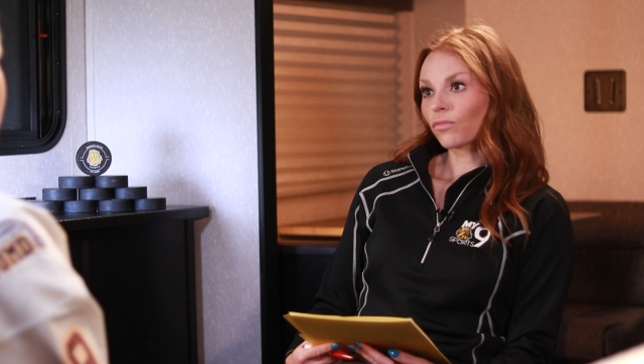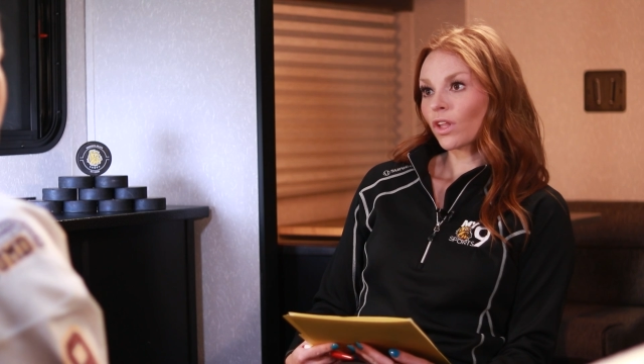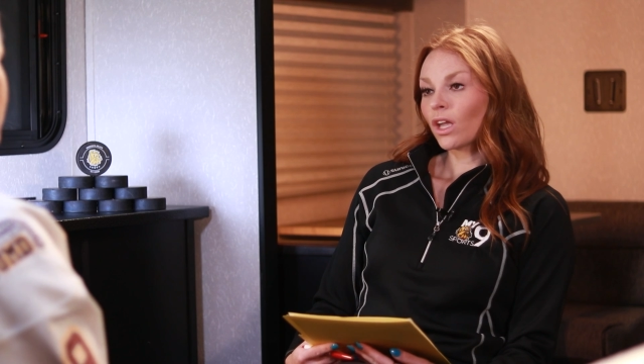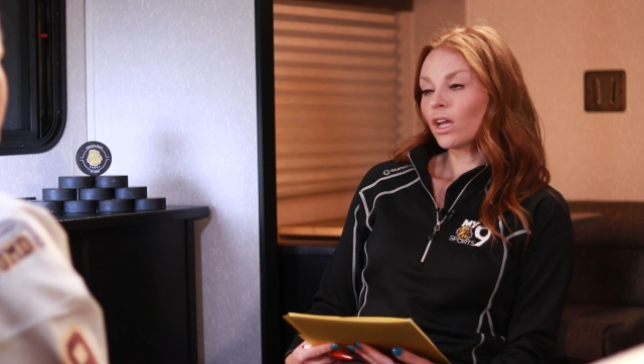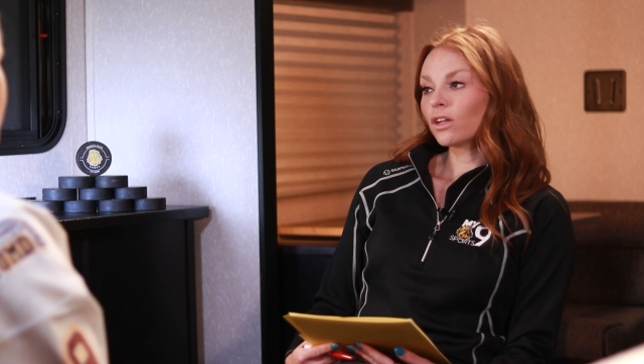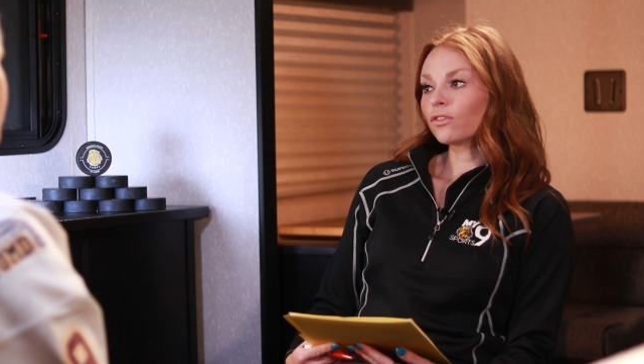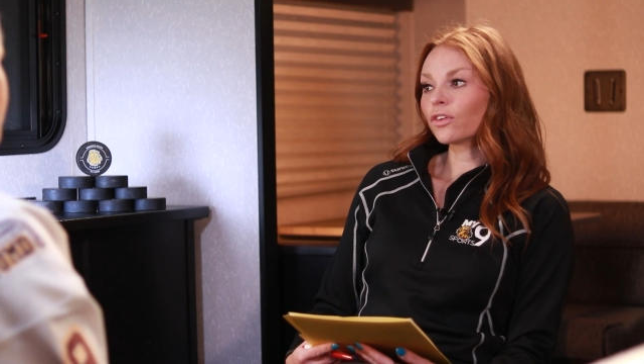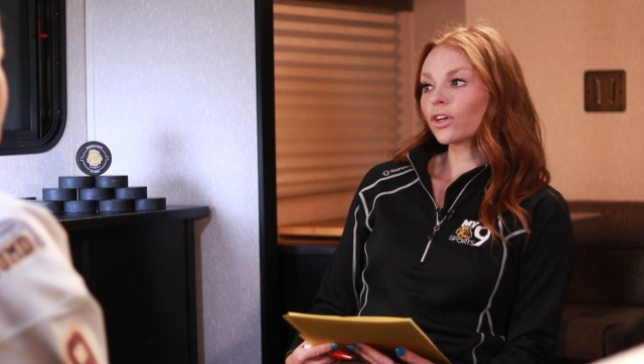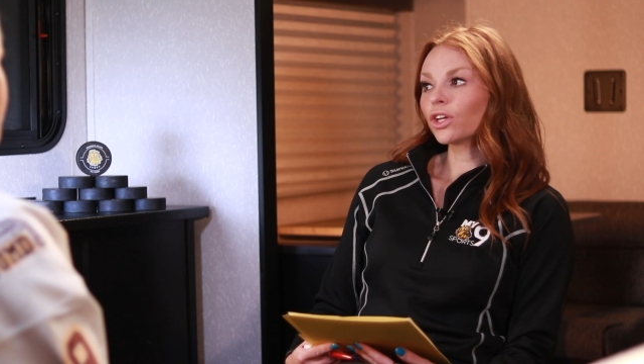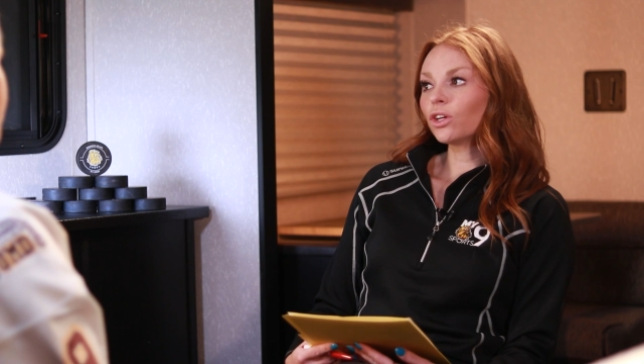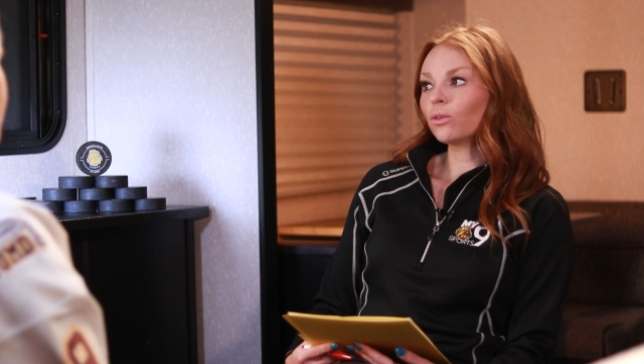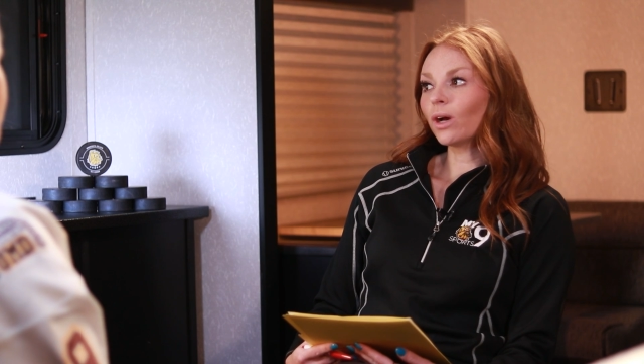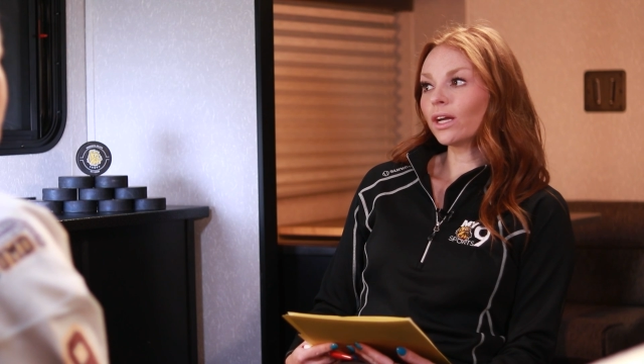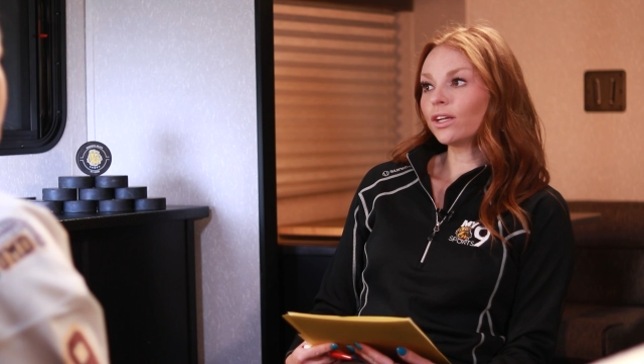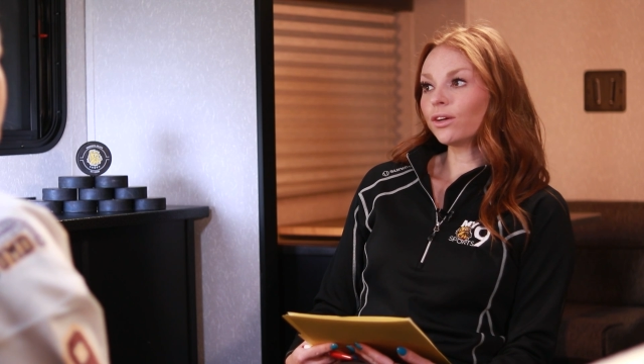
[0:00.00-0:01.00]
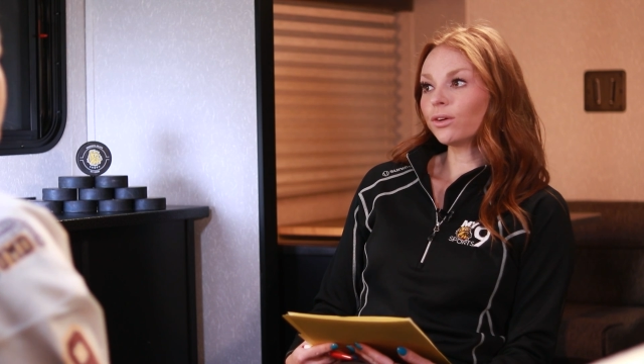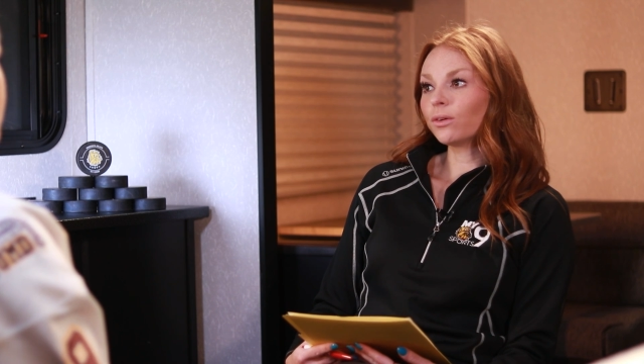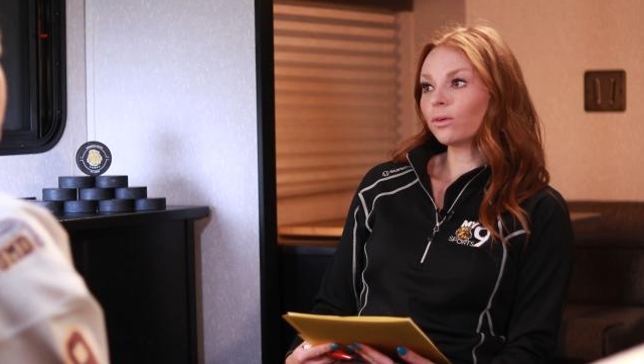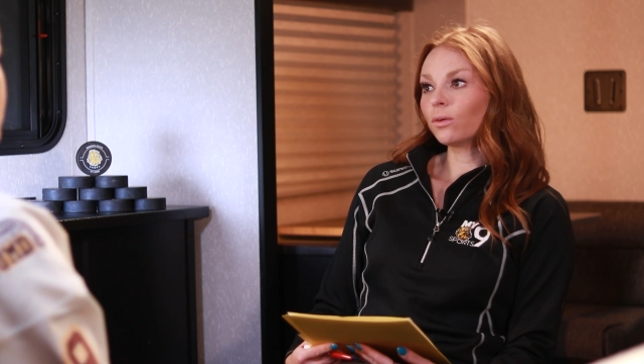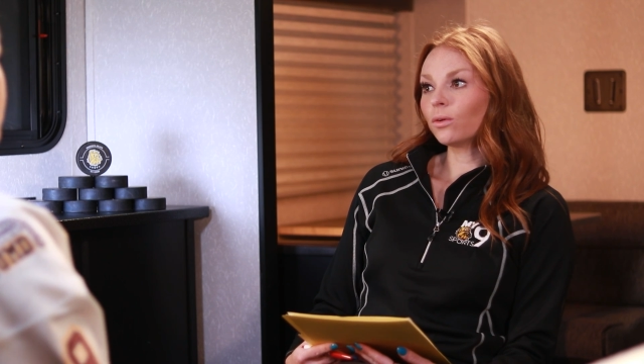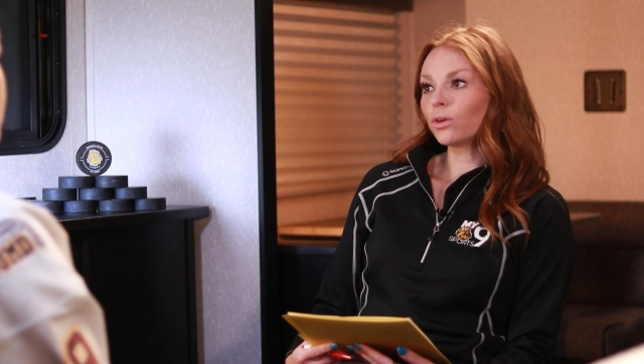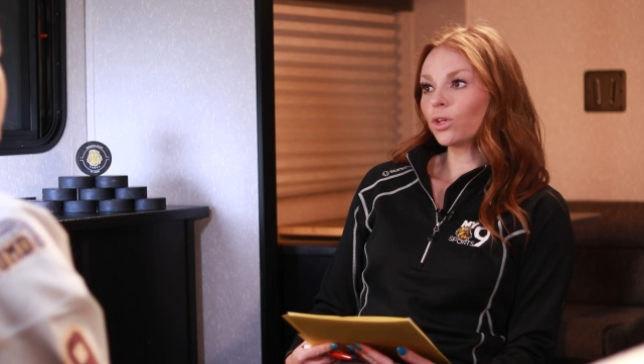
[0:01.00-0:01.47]
And for you, I
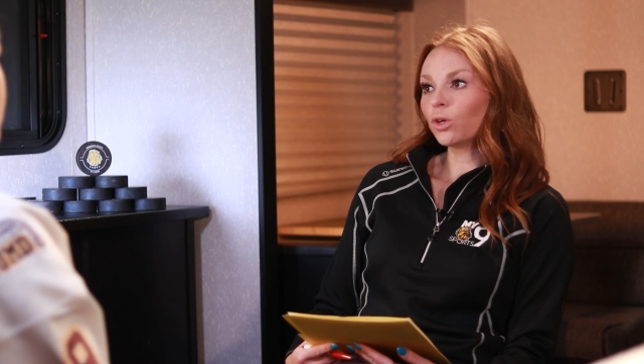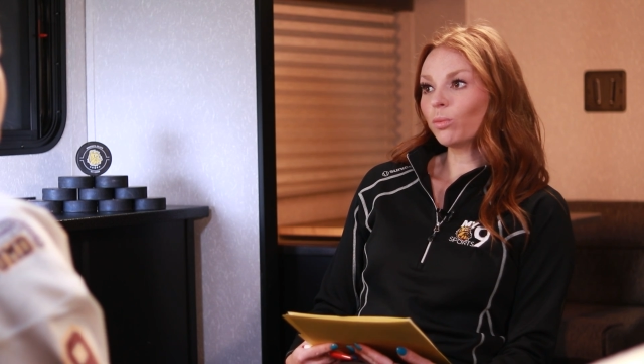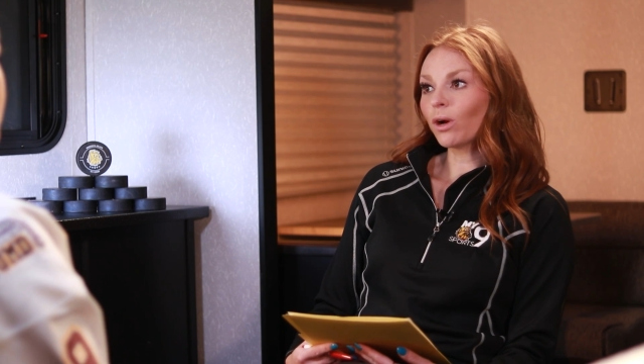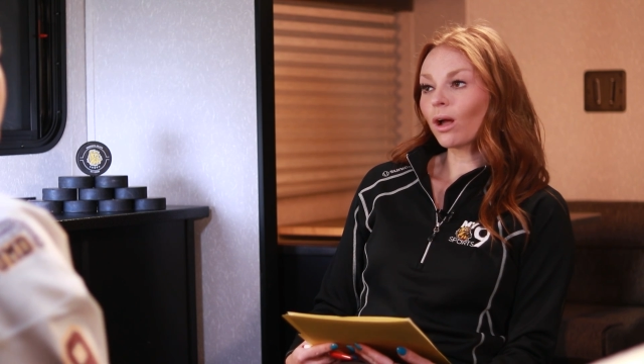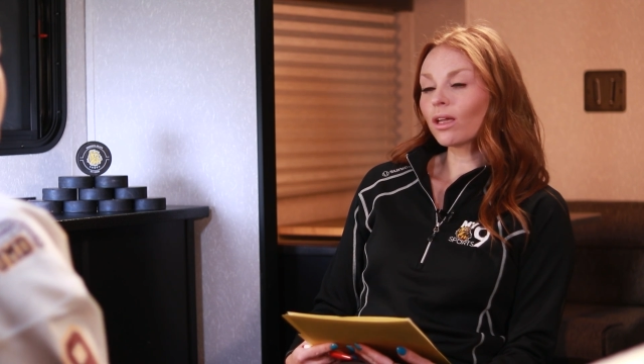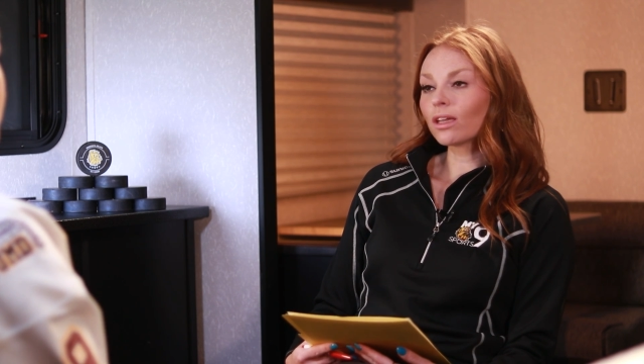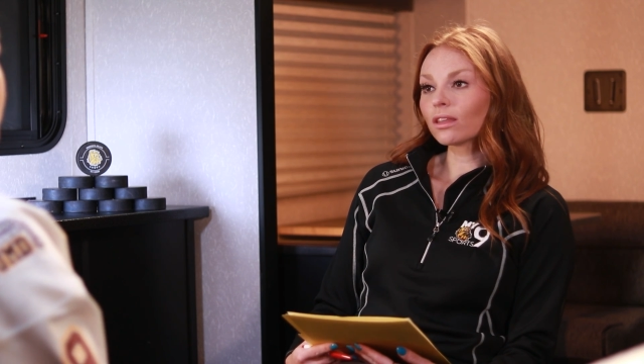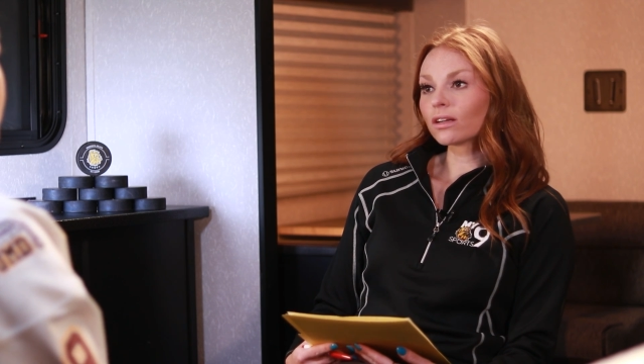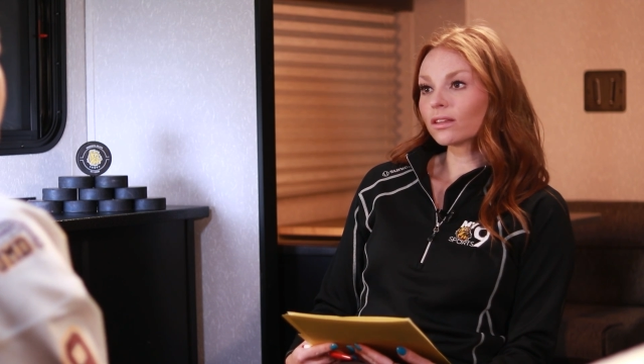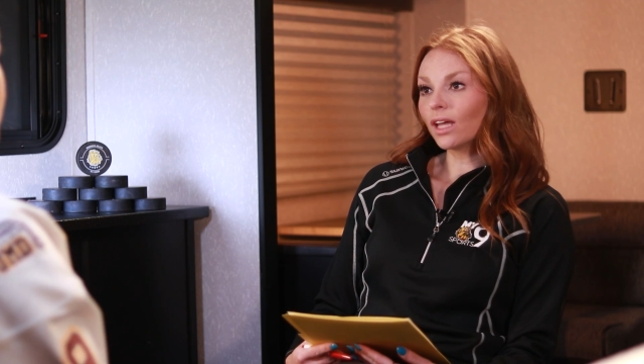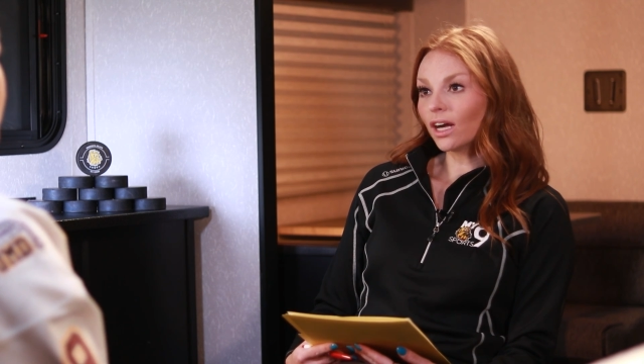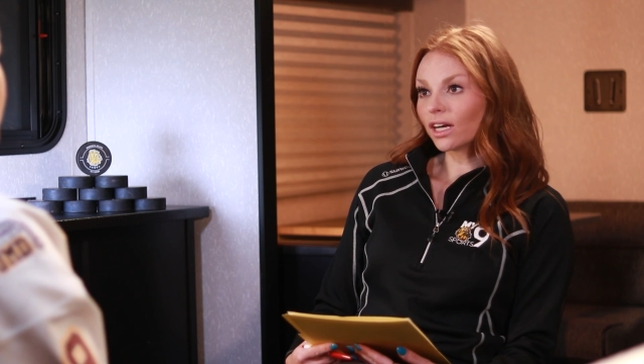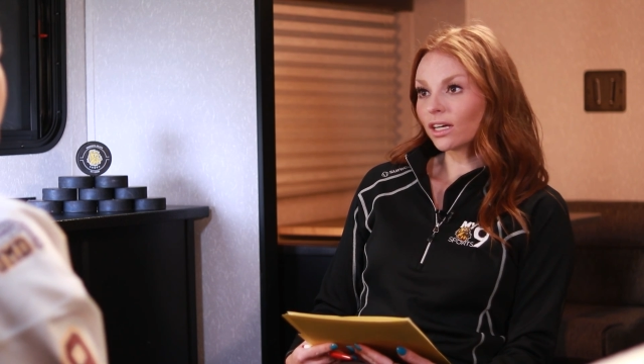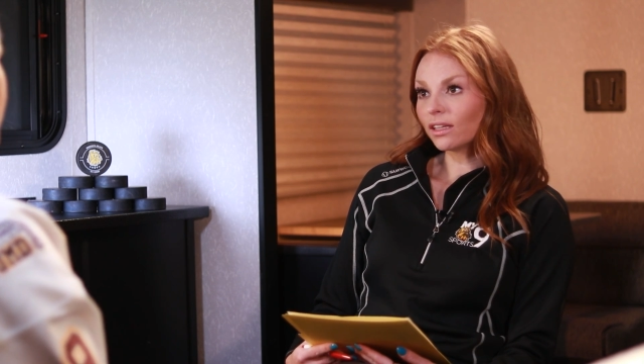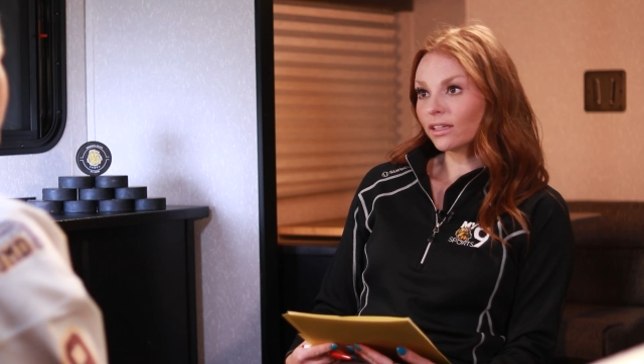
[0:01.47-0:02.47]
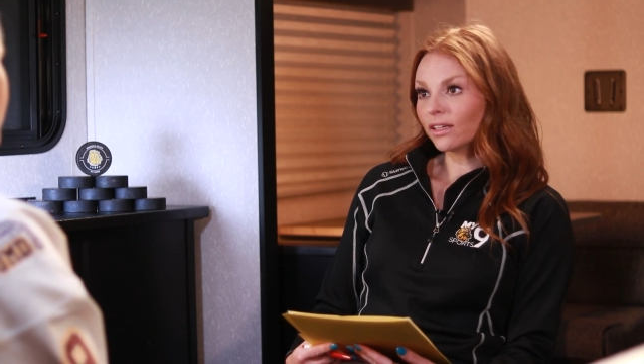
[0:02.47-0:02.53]
know you probably learned that early